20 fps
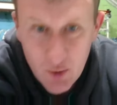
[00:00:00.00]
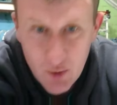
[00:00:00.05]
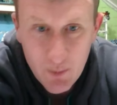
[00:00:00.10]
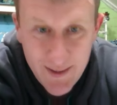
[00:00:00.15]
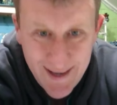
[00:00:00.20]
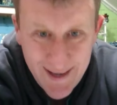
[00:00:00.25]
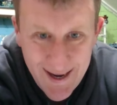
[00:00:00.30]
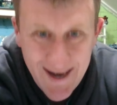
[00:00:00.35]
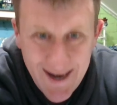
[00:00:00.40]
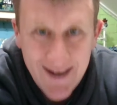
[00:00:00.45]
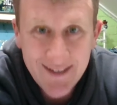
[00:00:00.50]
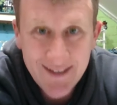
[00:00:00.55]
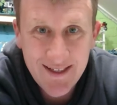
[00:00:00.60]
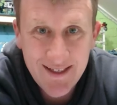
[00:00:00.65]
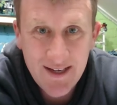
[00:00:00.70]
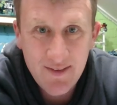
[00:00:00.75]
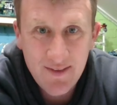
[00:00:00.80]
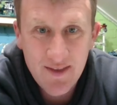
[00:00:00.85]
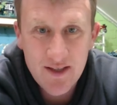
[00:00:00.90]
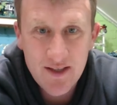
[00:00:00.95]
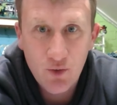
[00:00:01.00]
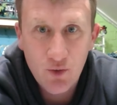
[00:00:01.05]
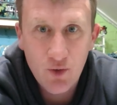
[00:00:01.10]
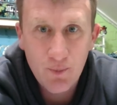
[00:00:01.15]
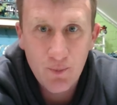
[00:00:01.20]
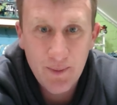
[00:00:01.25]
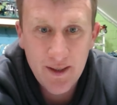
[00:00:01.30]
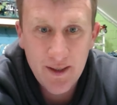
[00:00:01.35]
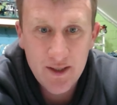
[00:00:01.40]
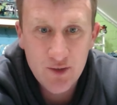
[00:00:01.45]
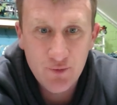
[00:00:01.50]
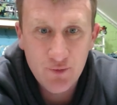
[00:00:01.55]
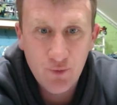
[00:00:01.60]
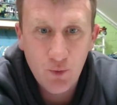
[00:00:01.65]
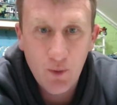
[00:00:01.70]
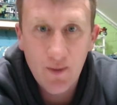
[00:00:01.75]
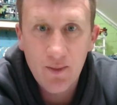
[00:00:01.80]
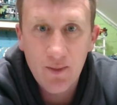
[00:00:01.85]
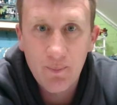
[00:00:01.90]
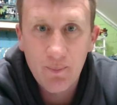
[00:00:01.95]
you can get this on the
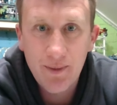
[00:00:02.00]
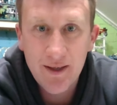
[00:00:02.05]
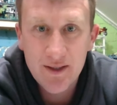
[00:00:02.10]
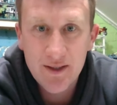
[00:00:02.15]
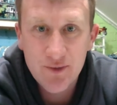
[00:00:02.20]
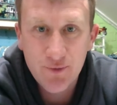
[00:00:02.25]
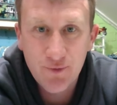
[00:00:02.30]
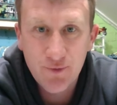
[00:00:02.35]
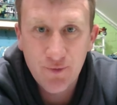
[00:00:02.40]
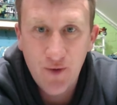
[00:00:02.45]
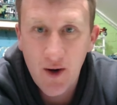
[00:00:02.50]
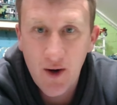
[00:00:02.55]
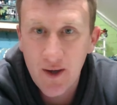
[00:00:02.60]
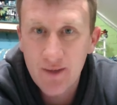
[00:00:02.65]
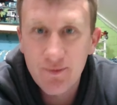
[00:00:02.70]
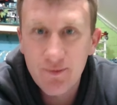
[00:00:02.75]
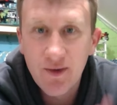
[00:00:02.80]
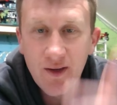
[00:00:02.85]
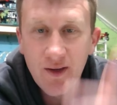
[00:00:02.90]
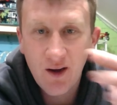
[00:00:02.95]
PS4 and the PS5.